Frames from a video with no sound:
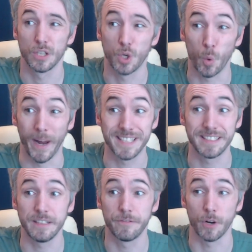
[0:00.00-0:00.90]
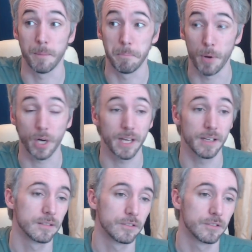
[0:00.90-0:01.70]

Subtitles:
quested for a bucket.